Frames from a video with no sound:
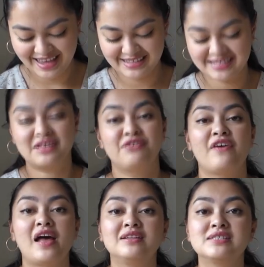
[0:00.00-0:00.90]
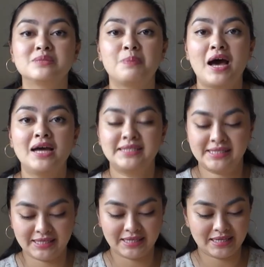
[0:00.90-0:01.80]
is the Feldspar
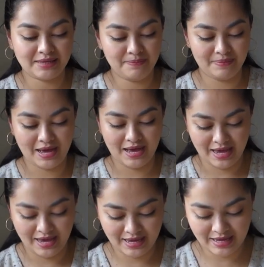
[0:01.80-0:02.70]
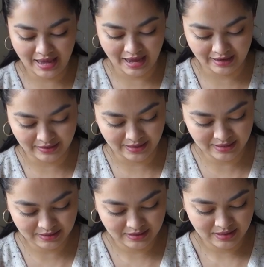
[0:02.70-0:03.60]
Tea by
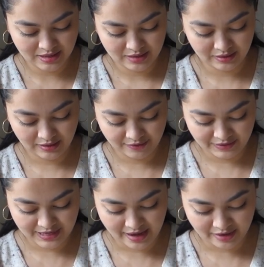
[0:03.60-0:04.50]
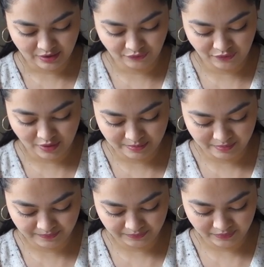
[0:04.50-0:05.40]
Hannah, the lovely Hannah
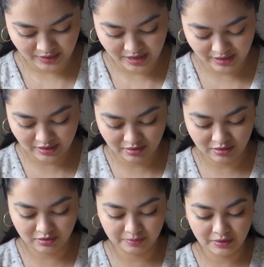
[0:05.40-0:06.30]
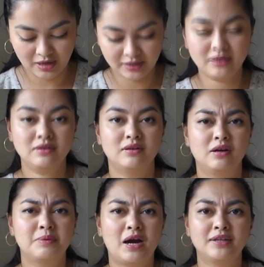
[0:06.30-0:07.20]
from Hannah Herb Garden,
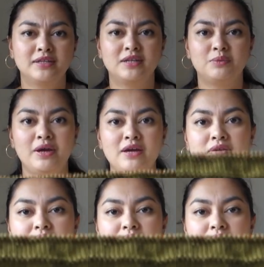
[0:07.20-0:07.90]
Herb Garden Knitwear.